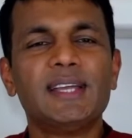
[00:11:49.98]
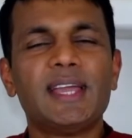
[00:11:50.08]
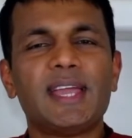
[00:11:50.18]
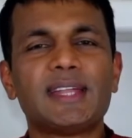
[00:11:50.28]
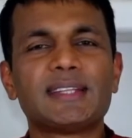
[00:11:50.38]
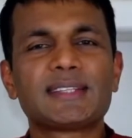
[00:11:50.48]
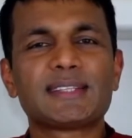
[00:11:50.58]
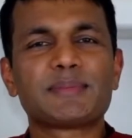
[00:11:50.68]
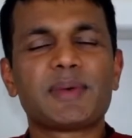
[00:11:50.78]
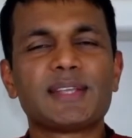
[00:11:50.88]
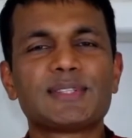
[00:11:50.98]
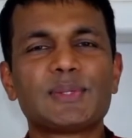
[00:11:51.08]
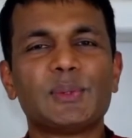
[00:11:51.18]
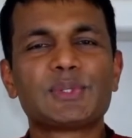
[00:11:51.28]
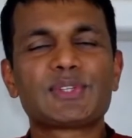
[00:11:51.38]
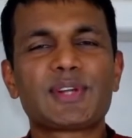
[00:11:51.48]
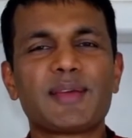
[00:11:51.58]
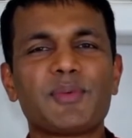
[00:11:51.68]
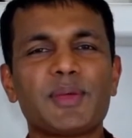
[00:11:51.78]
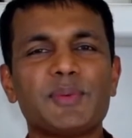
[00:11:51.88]
And this is my soul
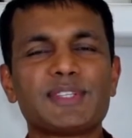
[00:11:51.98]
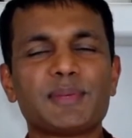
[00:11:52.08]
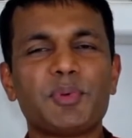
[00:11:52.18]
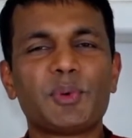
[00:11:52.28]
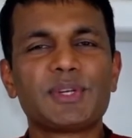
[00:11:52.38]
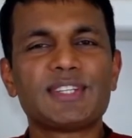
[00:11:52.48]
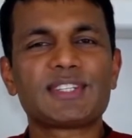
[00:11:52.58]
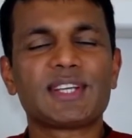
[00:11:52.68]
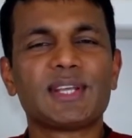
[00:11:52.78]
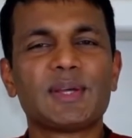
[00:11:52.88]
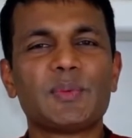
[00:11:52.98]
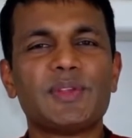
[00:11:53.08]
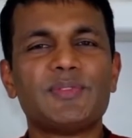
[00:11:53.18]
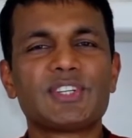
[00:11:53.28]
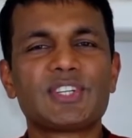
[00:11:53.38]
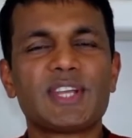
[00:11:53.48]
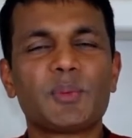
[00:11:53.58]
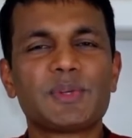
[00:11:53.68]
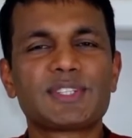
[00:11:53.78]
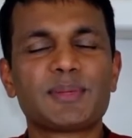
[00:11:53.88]
tribe, where we support each other, we
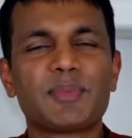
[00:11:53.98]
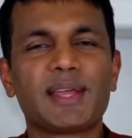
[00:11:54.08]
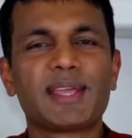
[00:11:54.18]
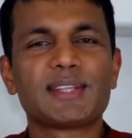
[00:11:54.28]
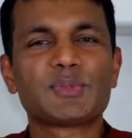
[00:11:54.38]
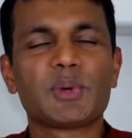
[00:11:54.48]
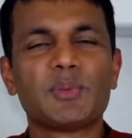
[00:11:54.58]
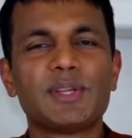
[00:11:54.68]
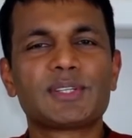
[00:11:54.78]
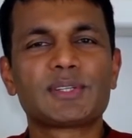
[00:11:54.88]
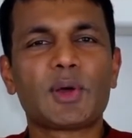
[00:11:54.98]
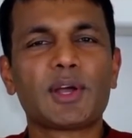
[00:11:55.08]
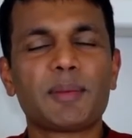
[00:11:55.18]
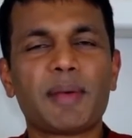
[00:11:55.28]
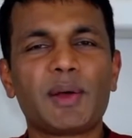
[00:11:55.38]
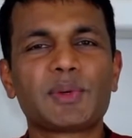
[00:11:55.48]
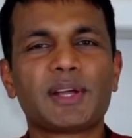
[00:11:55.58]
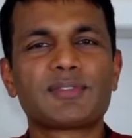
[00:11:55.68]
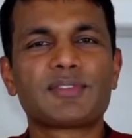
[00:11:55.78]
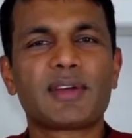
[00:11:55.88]
share wisdom nuggets, where we talk about
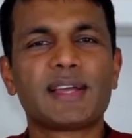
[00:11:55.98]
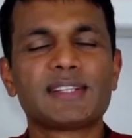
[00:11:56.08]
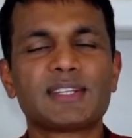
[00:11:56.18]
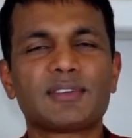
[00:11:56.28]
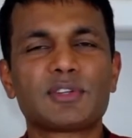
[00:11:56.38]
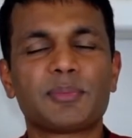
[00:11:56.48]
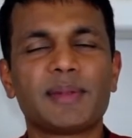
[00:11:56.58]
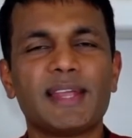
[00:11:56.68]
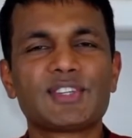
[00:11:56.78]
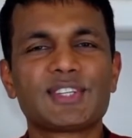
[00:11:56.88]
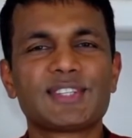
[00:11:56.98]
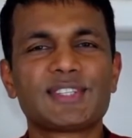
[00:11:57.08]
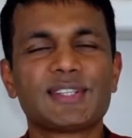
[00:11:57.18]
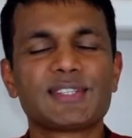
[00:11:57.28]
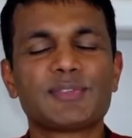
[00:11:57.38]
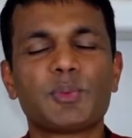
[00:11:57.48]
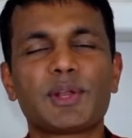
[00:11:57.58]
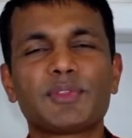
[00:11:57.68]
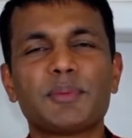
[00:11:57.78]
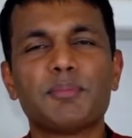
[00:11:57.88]
our trials and our tribulations in this
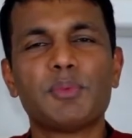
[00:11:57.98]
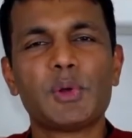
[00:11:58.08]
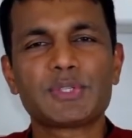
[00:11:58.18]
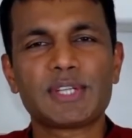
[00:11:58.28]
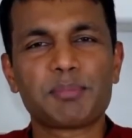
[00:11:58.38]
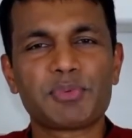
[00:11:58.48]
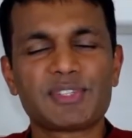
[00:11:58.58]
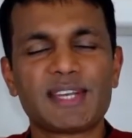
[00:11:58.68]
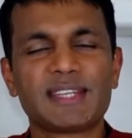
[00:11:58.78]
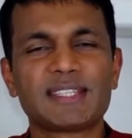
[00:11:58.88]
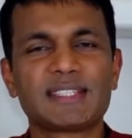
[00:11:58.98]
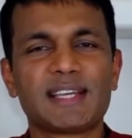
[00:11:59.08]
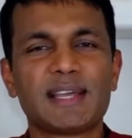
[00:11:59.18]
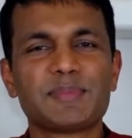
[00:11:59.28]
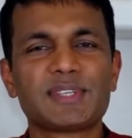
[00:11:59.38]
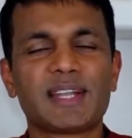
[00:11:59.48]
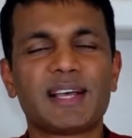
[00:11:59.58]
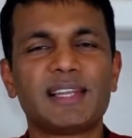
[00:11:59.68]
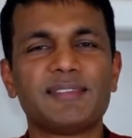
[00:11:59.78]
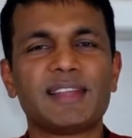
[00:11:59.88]
one of the most unprecedented times in
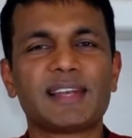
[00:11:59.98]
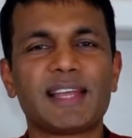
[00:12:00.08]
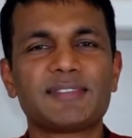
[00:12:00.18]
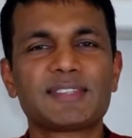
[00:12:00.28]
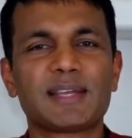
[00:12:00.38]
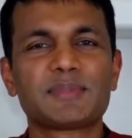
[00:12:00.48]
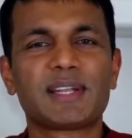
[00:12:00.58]
our living lifetimes and